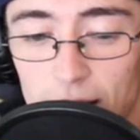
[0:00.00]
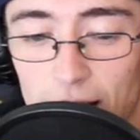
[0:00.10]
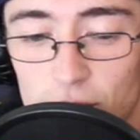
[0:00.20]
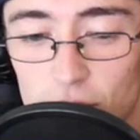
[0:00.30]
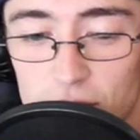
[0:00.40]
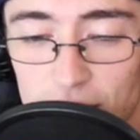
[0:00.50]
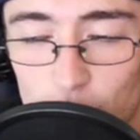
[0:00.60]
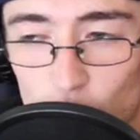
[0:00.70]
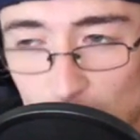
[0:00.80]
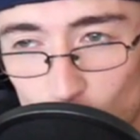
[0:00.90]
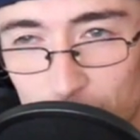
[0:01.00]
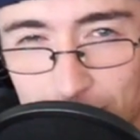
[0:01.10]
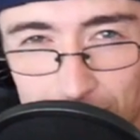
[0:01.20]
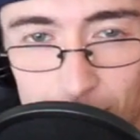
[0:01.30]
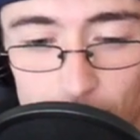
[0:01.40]
I just did it like
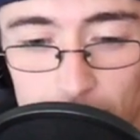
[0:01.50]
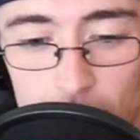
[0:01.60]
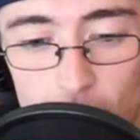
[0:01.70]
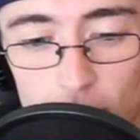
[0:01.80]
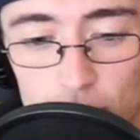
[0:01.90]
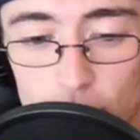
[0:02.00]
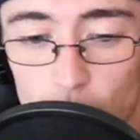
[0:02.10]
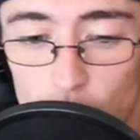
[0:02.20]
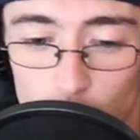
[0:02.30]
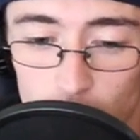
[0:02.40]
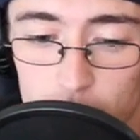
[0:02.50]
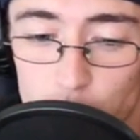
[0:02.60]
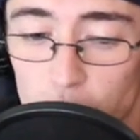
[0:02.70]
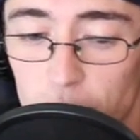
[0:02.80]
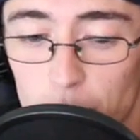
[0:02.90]
what tier they are. So according
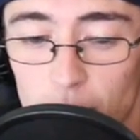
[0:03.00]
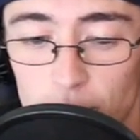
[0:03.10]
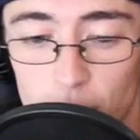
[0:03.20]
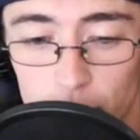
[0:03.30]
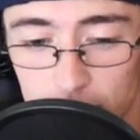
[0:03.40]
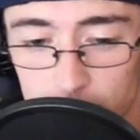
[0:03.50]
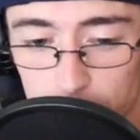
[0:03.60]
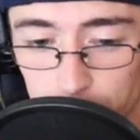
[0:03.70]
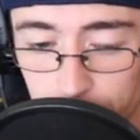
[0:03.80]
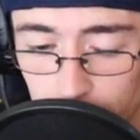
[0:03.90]
to Pro Football Focus,